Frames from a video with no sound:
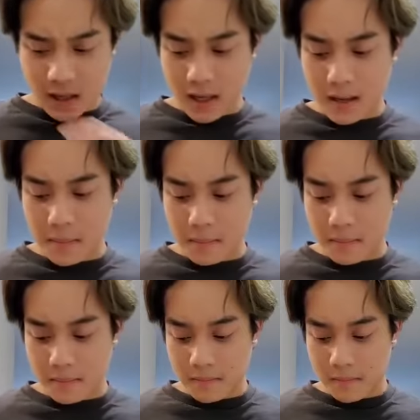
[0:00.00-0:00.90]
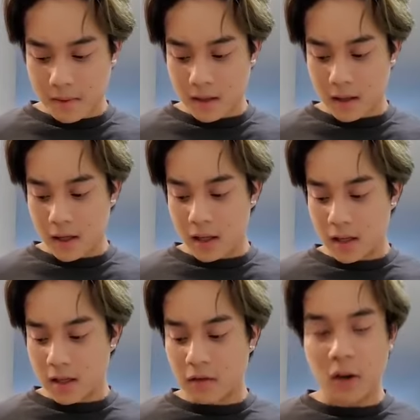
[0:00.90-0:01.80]
it
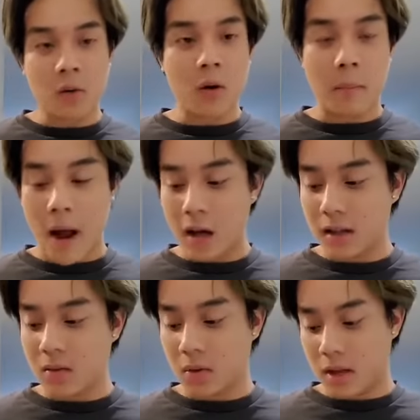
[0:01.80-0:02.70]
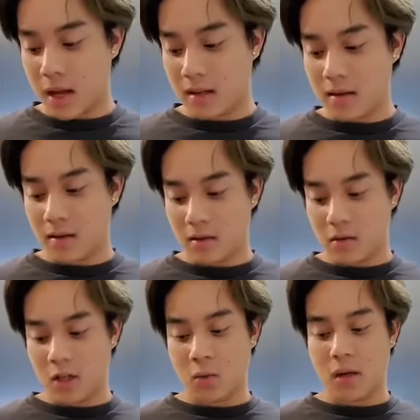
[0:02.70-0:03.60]
it's very well balanced with that
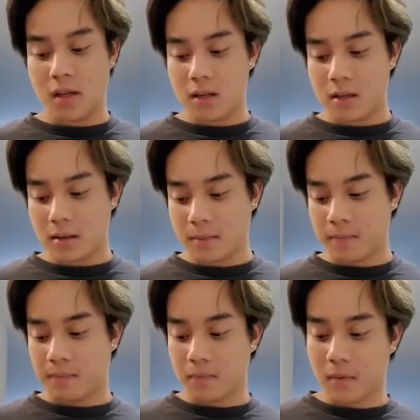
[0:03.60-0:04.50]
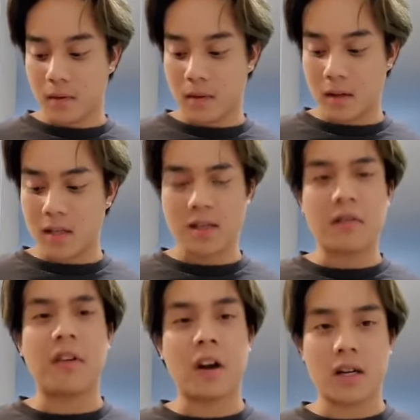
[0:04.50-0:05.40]
sweetness. This is a
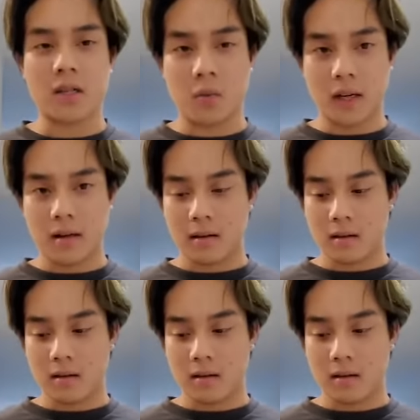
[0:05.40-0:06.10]
very sweet